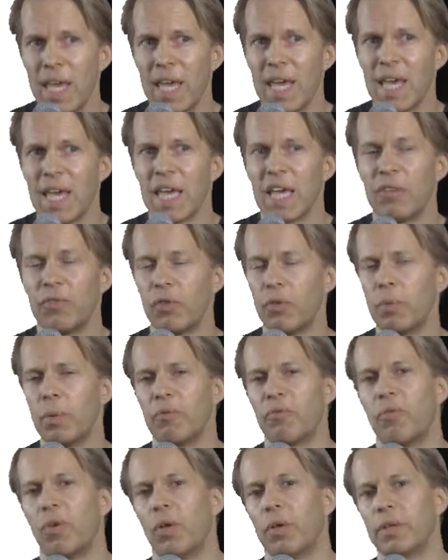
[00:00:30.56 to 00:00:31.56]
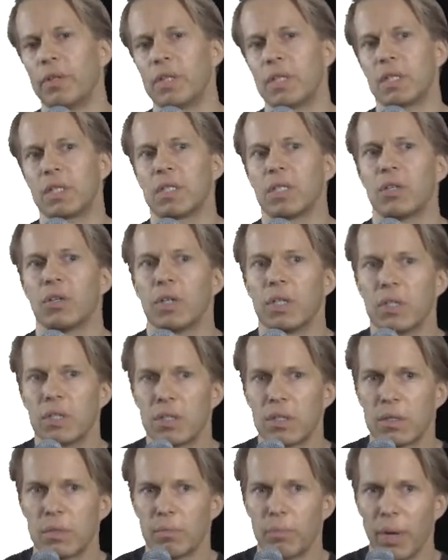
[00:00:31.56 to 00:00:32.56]
If you've been following this
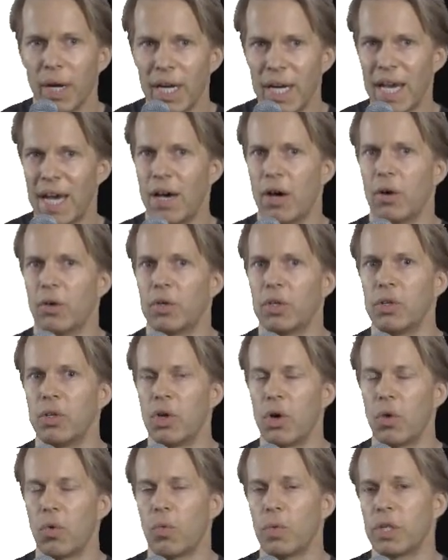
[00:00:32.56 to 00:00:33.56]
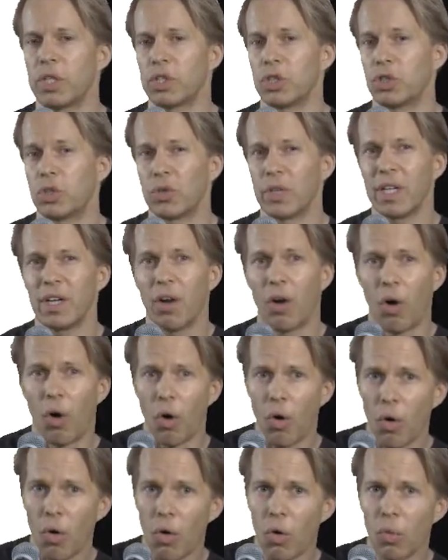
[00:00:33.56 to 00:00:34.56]
series, by now you know we should treat
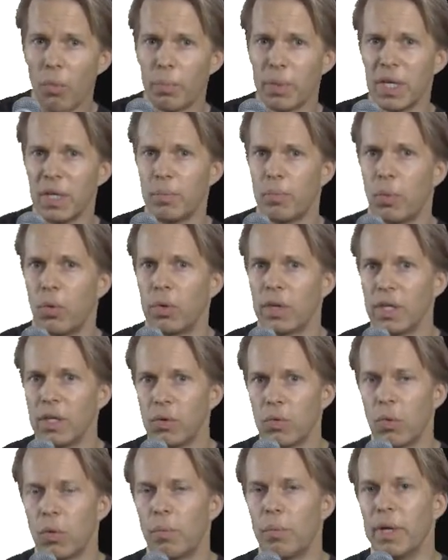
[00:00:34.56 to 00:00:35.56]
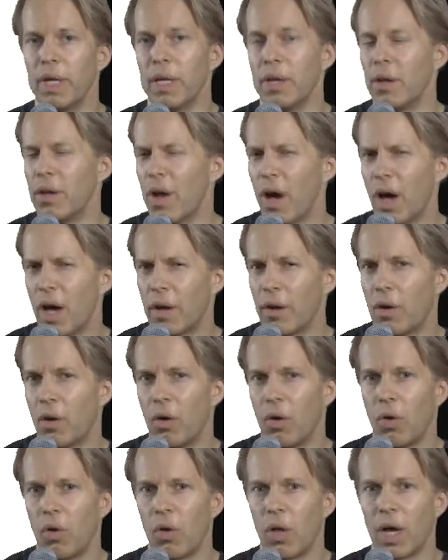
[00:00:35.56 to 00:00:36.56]
all people equal, but not
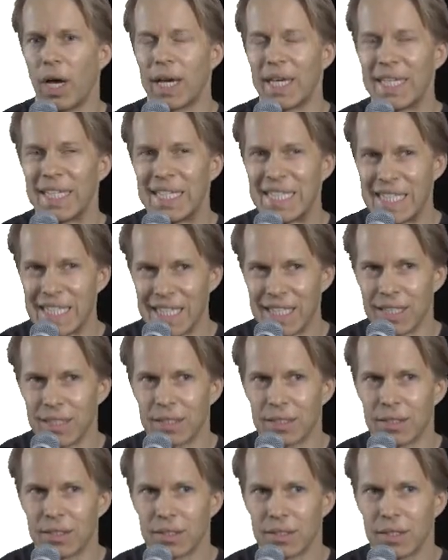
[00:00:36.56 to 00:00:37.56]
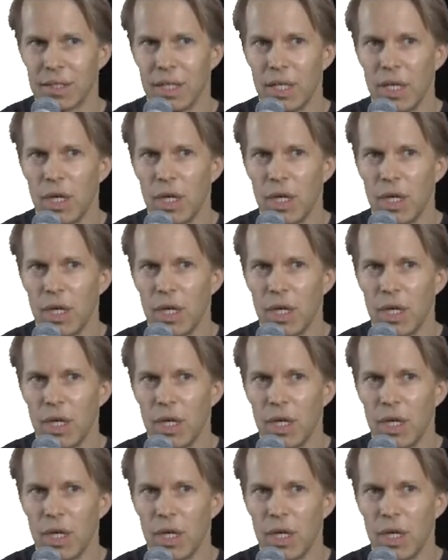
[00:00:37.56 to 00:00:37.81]
all ideas.